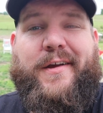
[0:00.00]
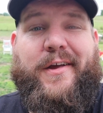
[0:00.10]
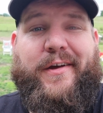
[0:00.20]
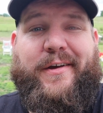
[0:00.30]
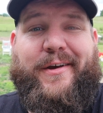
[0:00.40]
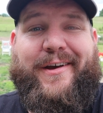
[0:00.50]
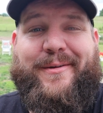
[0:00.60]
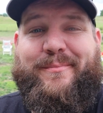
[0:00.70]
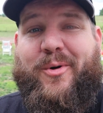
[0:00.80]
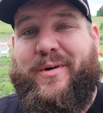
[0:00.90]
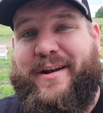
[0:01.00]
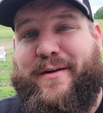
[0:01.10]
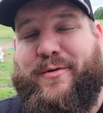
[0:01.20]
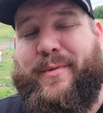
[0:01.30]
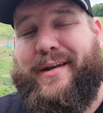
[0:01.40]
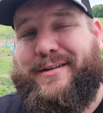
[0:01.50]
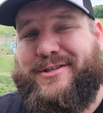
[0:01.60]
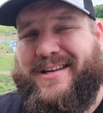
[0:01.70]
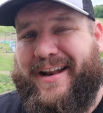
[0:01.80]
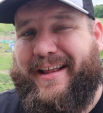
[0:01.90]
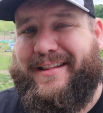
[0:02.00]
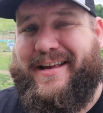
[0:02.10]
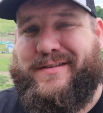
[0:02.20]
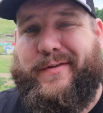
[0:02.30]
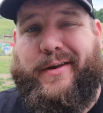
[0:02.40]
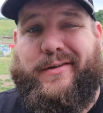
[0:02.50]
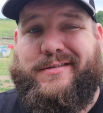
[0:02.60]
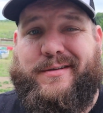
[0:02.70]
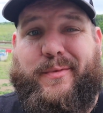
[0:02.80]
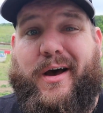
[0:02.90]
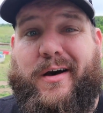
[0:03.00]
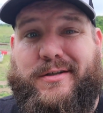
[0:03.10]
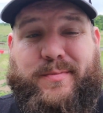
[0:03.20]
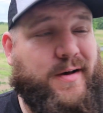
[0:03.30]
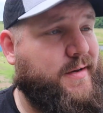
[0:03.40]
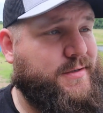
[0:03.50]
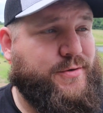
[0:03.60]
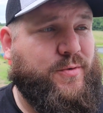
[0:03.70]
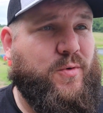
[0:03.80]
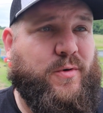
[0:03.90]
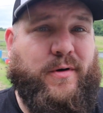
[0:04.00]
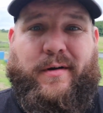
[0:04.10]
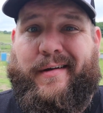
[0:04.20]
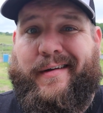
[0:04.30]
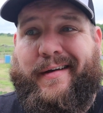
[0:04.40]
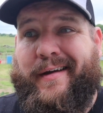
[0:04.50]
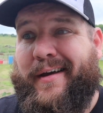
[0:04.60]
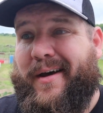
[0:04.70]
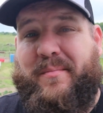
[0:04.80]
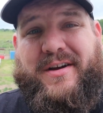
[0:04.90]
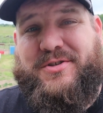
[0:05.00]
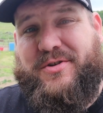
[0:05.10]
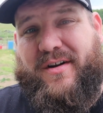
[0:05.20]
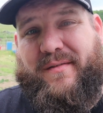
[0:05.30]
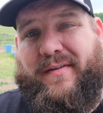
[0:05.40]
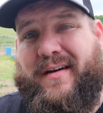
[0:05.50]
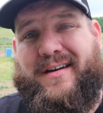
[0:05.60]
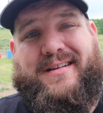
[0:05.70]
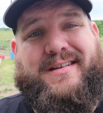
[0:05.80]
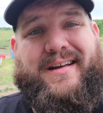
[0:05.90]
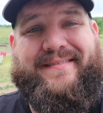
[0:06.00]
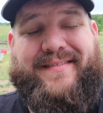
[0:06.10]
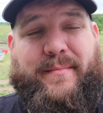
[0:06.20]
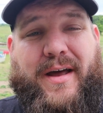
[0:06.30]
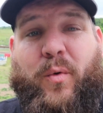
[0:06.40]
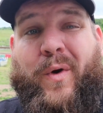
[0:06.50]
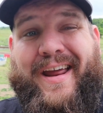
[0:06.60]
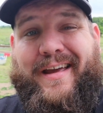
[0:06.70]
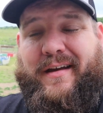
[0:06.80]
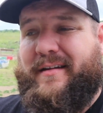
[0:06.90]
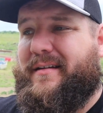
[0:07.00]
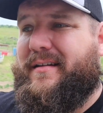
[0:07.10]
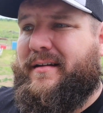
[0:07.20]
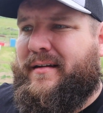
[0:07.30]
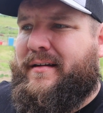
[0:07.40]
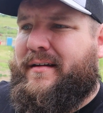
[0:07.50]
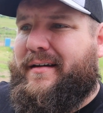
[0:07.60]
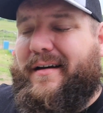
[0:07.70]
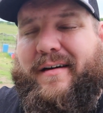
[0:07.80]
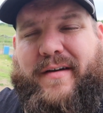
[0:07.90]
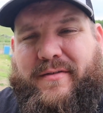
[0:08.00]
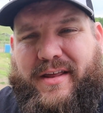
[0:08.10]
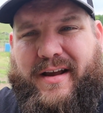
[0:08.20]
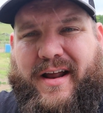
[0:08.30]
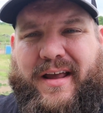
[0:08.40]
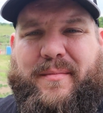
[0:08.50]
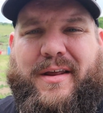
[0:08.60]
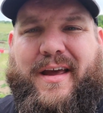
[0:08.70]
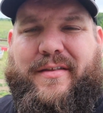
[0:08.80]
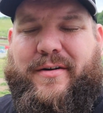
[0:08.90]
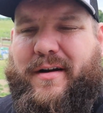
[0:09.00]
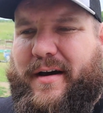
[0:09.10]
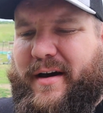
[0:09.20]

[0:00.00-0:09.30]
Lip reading: Good morning, everybody. Just kind of like the last video, this is gonna be a hodgepodge or a mixture of about a week of everything kind of coming together.